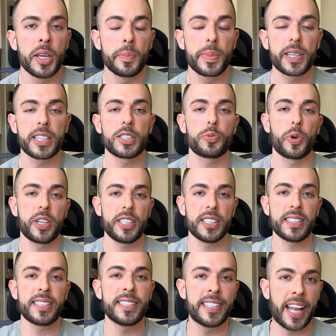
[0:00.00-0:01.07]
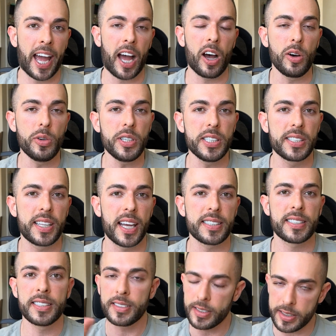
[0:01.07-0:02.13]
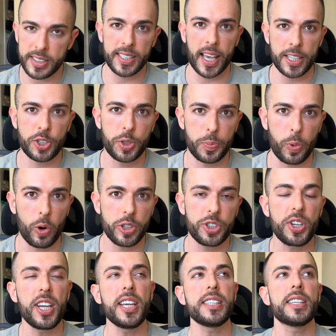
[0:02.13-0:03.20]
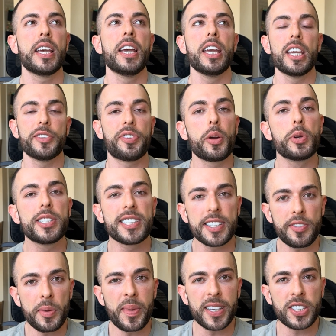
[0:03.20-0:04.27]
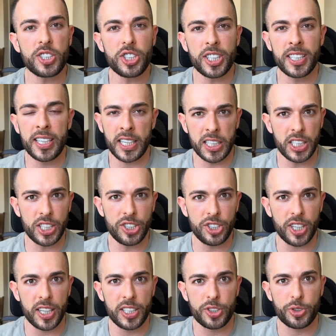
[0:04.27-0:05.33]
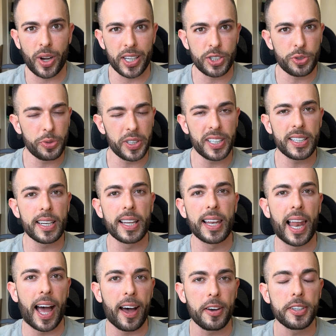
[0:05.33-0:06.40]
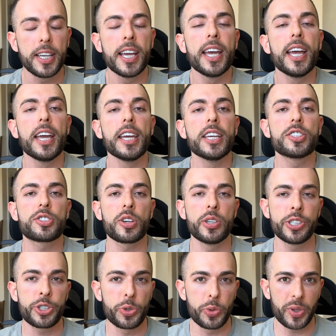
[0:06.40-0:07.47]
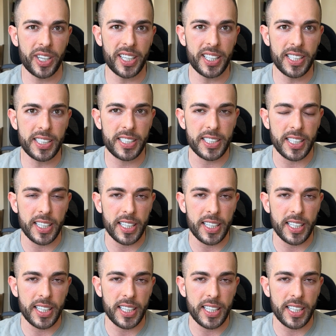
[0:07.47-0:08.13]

Because what it does now is that since it's set to Portuguese, if I receive a message in English and it tries to read it aloud, it's going to read it